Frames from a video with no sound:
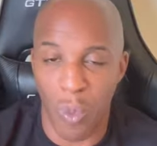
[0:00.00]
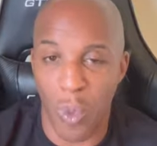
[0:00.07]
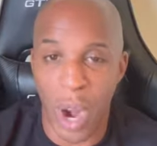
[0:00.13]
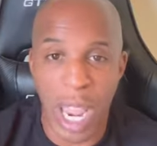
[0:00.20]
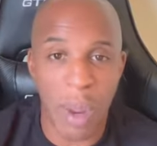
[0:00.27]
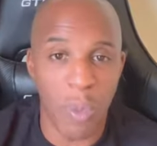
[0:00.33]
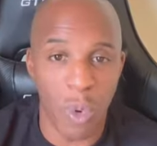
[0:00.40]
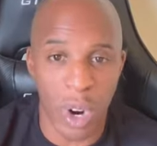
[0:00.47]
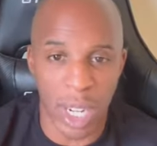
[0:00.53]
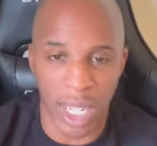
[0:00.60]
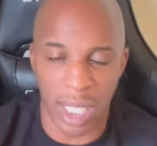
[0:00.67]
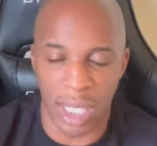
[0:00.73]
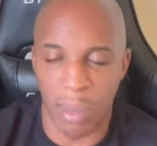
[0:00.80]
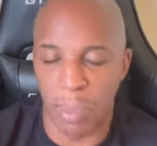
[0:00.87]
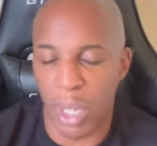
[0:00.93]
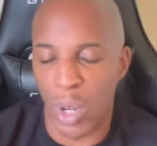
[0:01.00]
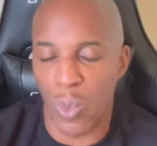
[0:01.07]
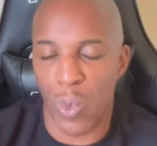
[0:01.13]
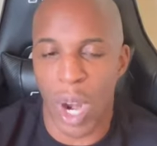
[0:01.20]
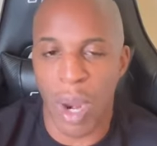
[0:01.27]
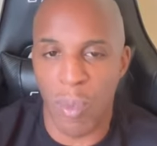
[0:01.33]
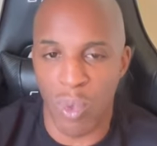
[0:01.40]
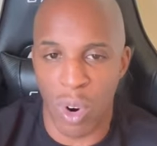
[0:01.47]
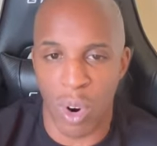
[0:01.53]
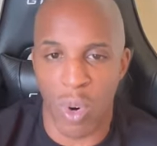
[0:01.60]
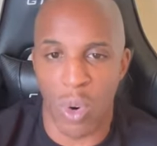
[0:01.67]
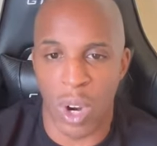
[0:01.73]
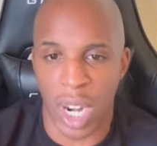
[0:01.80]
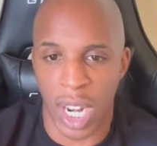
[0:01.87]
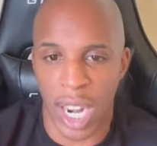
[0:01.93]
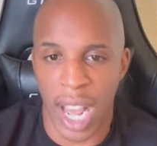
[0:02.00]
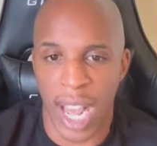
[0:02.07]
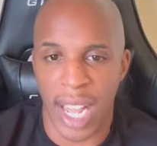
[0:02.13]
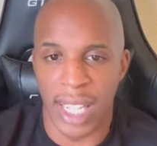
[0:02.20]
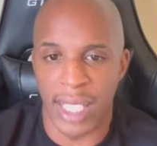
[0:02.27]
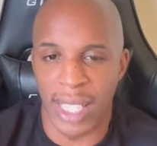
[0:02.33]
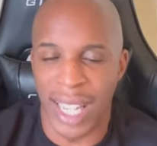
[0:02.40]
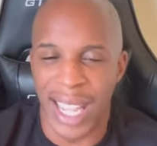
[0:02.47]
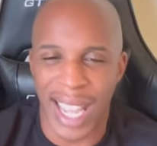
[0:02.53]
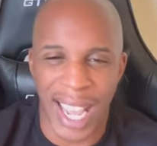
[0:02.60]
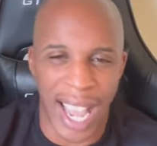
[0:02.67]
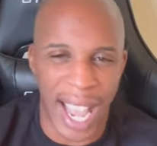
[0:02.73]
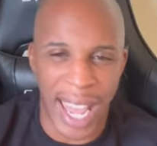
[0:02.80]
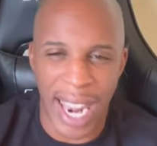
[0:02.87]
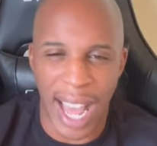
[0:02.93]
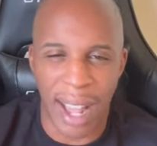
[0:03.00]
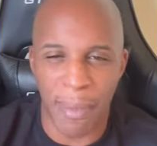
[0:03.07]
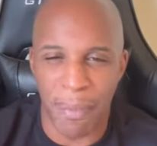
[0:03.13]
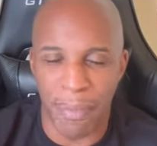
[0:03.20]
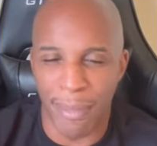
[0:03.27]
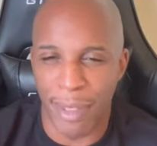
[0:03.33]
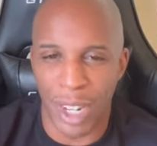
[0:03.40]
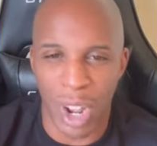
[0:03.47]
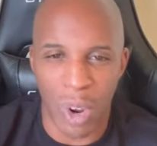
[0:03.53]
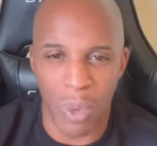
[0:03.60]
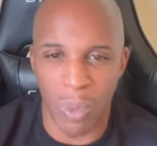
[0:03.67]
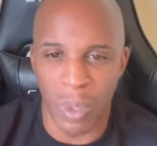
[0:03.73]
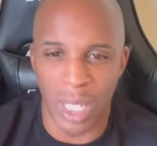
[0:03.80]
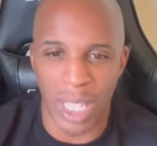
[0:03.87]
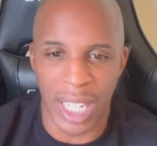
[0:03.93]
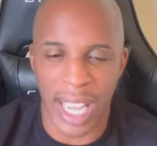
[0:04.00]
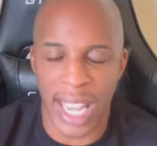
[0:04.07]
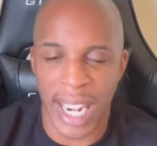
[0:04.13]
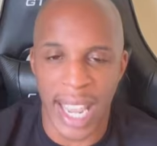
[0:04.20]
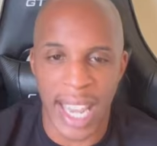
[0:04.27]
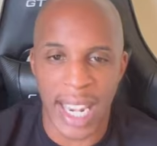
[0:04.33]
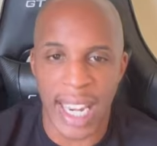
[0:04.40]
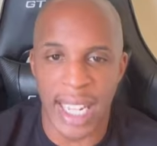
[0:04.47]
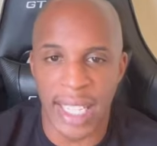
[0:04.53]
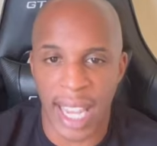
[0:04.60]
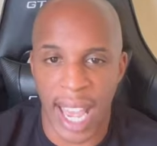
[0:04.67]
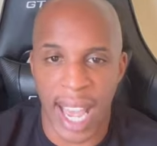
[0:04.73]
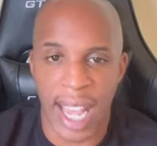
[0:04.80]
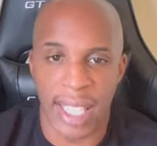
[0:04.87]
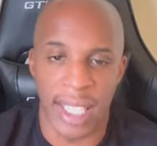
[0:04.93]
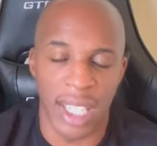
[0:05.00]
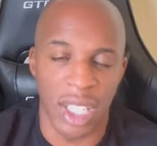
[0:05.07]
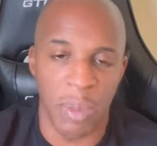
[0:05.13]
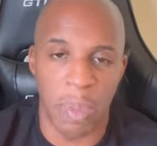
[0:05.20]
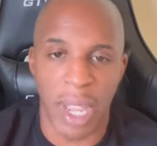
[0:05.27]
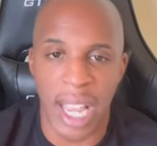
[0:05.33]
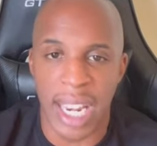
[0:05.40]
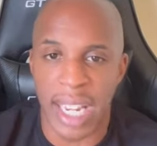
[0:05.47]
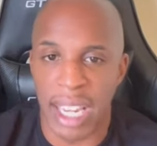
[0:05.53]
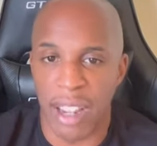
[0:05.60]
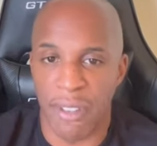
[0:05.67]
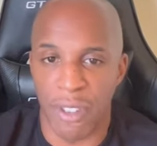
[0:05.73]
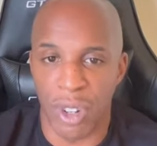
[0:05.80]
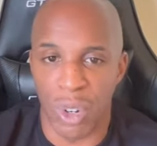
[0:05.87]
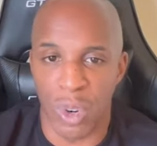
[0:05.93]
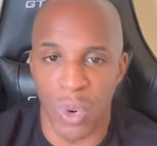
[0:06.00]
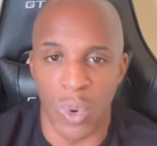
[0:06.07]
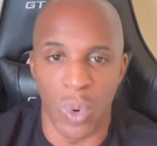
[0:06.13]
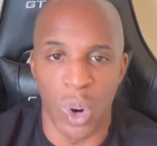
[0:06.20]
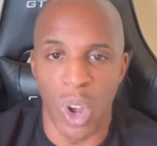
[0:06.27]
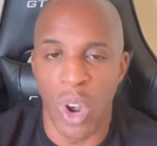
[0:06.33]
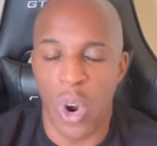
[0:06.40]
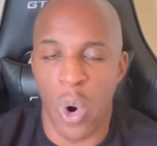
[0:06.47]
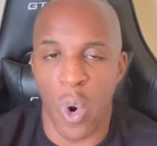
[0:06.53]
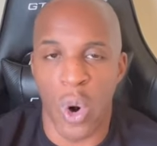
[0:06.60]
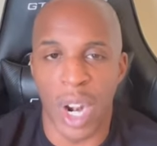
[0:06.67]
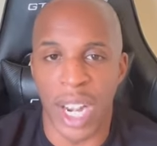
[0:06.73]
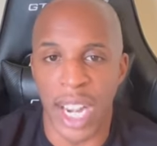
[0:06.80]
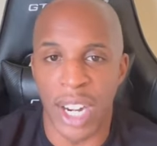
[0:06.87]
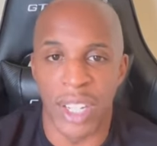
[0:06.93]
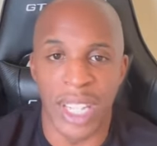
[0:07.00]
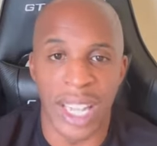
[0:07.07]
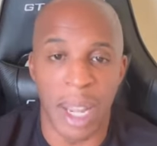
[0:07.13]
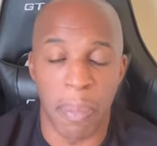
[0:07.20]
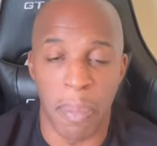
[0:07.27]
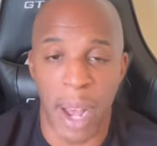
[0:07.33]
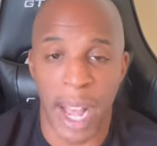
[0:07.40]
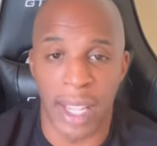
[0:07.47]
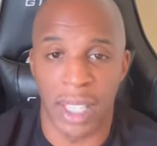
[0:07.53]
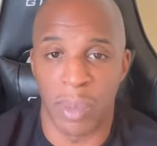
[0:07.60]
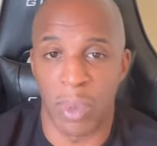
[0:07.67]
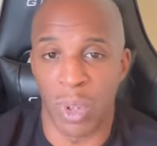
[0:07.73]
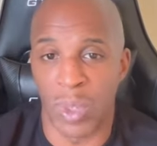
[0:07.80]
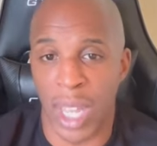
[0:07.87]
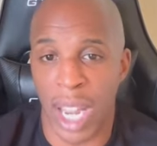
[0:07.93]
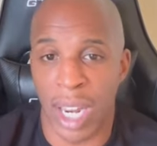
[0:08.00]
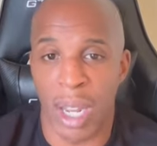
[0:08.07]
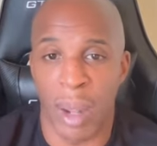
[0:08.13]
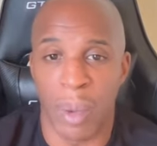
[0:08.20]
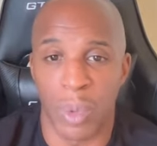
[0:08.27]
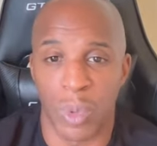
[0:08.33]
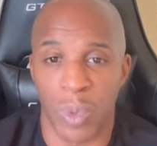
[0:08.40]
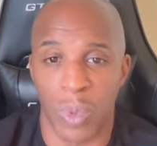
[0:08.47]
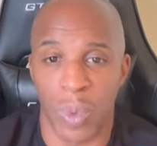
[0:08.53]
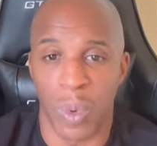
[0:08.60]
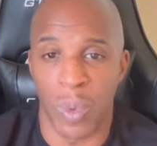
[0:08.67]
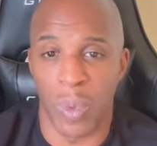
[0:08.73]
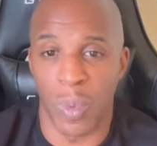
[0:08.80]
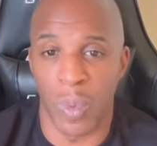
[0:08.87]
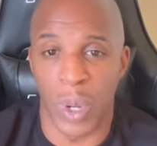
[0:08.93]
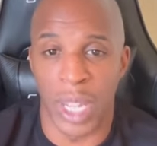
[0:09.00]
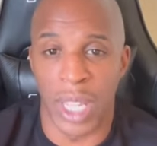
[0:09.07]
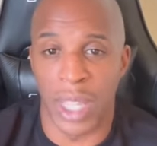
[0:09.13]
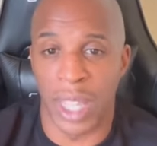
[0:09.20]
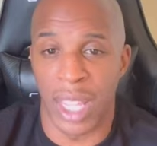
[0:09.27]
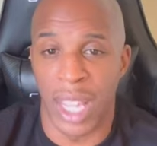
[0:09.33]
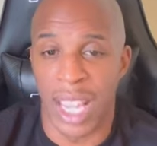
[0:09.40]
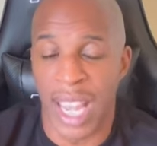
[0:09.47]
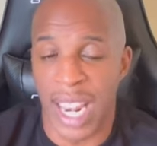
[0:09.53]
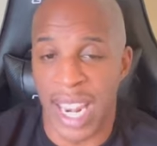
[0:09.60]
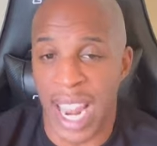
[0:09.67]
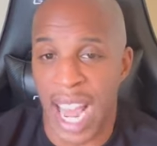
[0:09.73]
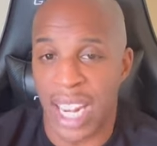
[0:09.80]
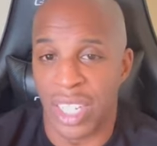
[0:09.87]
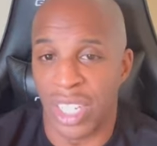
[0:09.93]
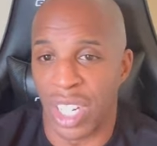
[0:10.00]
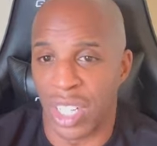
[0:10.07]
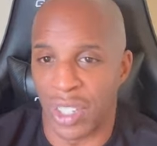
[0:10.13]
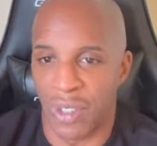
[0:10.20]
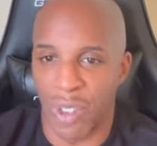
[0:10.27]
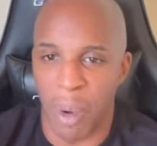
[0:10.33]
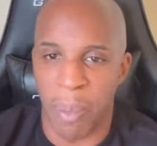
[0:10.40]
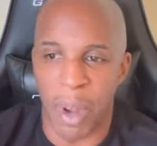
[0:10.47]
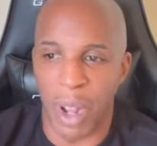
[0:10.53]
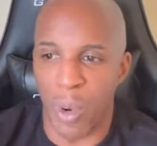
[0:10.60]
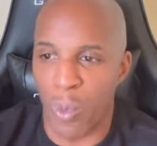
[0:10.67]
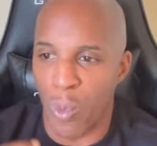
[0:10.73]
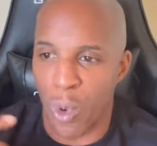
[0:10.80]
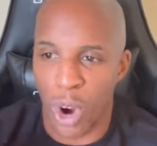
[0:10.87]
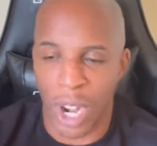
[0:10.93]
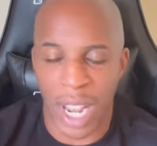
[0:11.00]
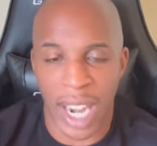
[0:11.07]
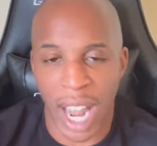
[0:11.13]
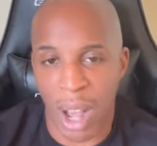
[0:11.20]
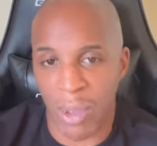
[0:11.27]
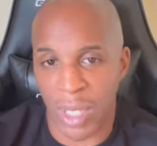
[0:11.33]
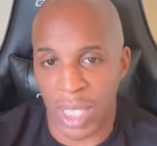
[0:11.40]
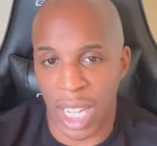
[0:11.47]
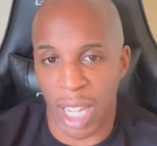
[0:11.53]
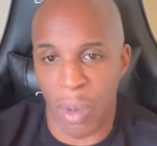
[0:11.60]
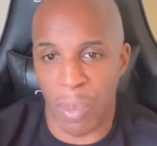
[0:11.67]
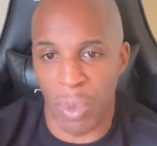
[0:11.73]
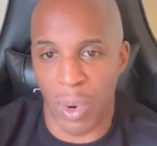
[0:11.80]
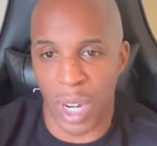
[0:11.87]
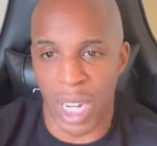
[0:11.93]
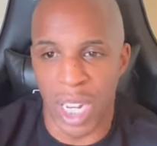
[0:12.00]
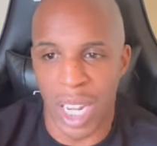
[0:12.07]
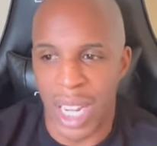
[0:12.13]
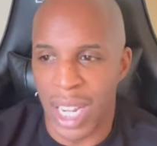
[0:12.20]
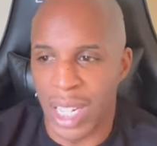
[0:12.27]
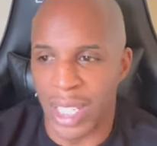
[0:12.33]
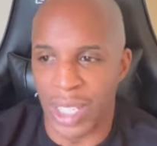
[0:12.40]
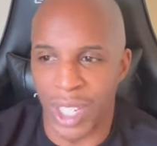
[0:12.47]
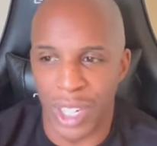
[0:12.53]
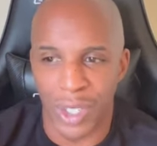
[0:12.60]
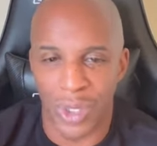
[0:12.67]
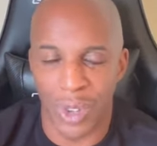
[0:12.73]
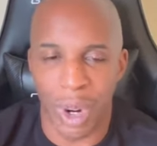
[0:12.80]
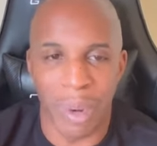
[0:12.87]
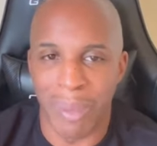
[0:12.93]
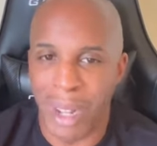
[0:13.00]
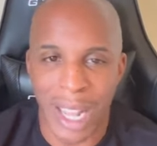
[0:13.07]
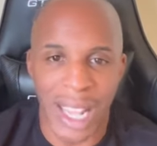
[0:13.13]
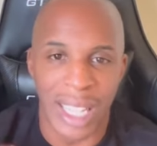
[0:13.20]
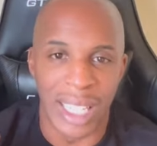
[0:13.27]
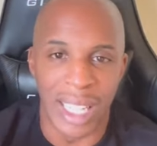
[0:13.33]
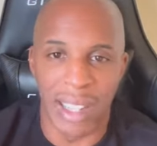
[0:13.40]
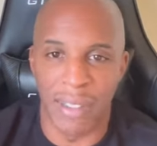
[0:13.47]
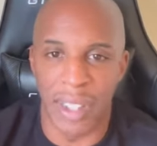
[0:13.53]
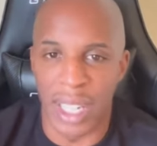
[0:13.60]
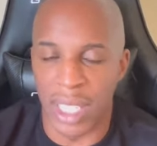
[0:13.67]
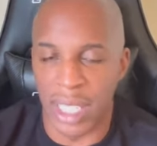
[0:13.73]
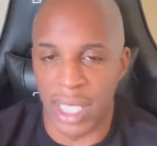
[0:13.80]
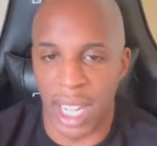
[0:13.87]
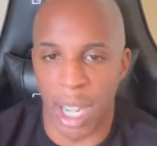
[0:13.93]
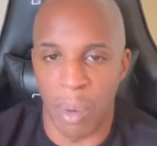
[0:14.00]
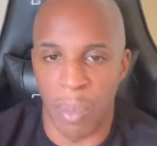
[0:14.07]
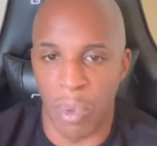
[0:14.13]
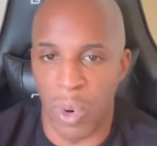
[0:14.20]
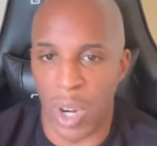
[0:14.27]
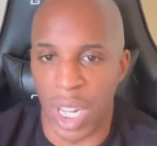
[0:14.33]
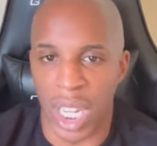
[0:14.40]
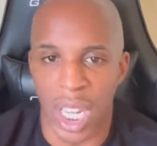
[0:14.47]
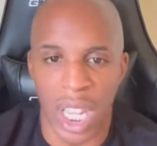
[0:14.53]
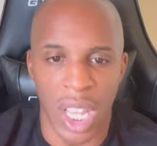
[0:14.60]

way more disciplined, way more organized, and I don't look at any task as being difficult or nearly impossible. That comes with not just from a working out standpoint, just from a living standpoint.